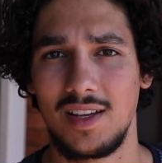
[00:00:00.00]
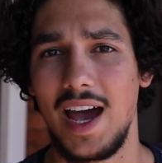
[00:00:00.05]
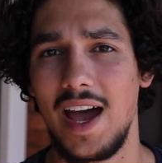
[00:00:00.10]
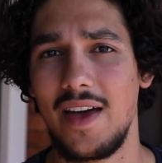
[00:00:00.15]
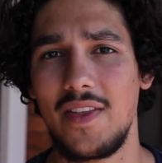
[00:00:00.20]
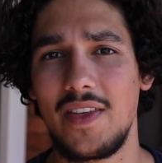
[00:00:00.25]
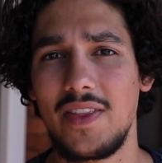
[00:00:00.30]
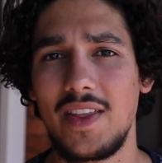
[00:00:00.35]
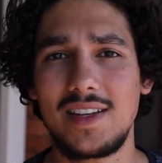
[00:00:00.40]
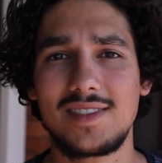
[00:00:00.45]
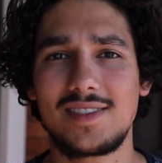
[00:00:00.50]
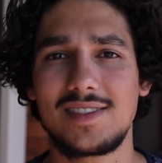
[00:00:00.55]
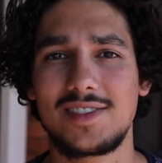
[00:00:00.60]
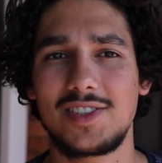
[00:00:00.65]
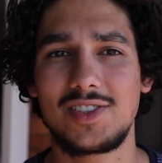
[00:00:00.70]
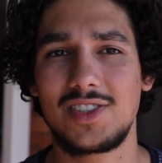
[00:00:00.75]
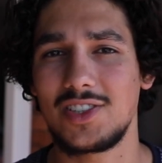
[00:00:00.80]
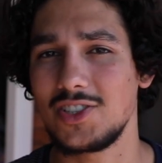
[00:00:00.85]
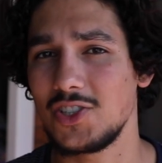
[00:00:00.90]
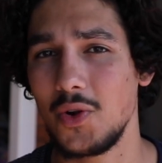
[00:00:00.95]
And that's
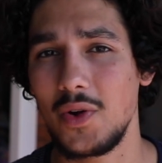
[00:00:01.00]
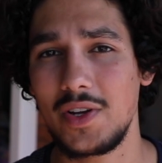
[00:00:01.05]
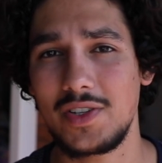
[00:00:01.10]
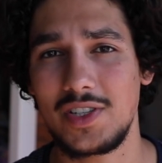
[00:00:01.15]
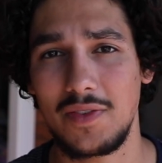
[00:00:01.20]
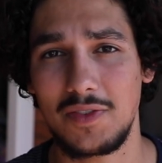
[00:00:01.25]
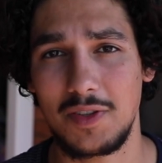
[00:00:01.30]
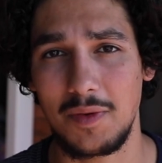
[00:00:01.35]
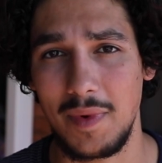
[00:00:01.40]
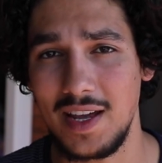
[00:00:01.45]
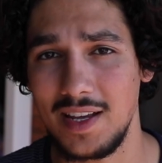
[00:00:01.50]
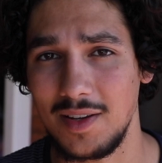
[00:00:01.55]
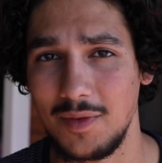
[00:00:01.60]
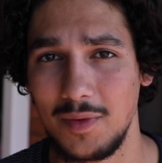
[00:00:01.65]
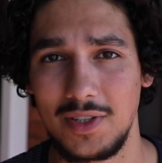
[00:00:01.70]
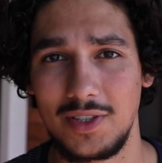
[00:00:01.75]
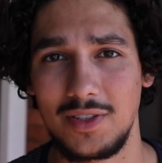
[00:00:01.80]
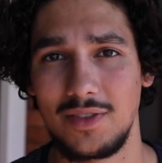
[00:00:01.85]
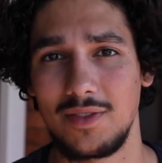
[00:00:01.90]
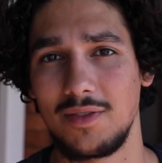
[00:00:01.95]
just a choice you have to make
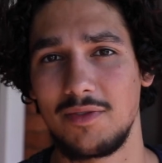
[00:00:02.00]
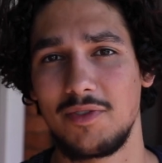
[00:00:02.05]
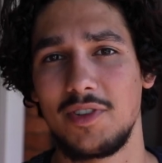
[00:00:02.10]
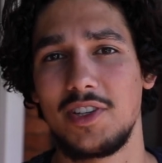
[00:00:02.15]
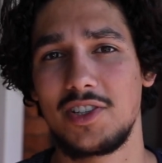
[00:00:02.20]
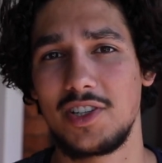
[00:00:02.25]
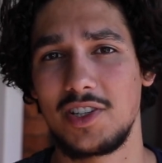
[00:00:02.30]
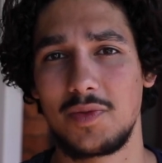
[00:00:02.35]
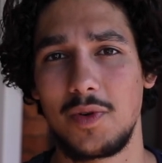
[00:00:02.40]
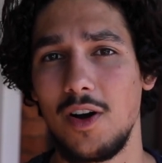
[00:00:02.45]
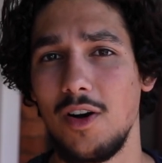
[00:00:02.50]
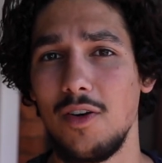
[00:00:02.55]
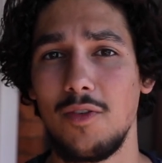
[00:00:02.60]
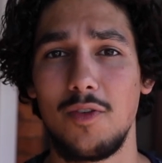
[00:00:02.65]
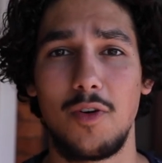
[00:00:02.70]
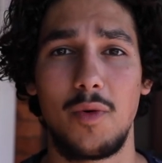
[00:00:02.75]
when you finish year 12,